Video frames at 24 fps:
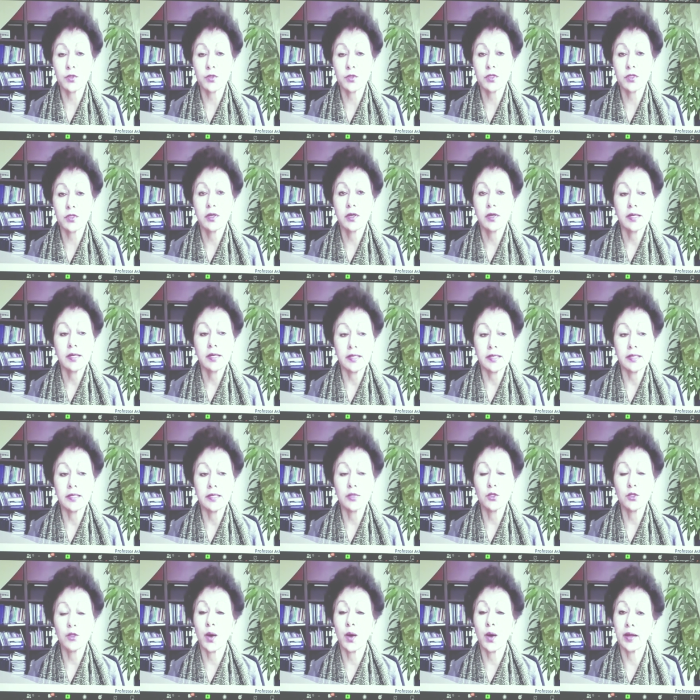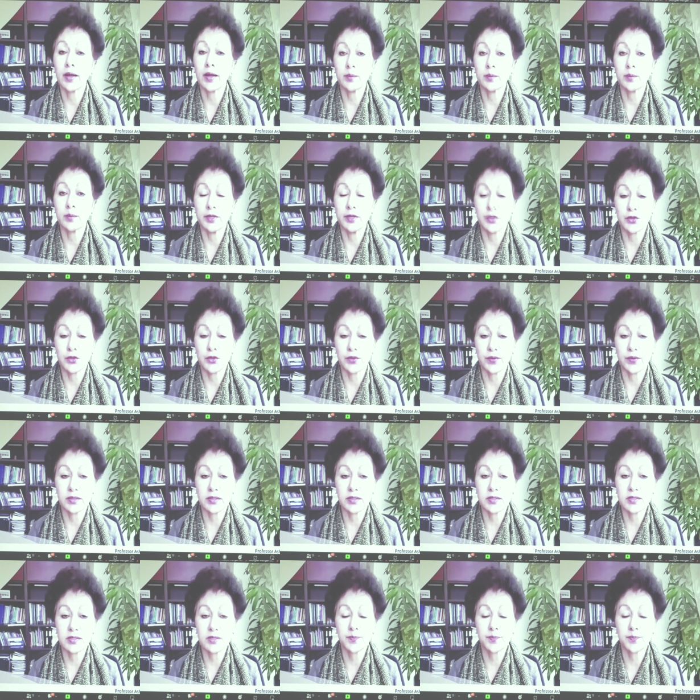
leading to high completion rates.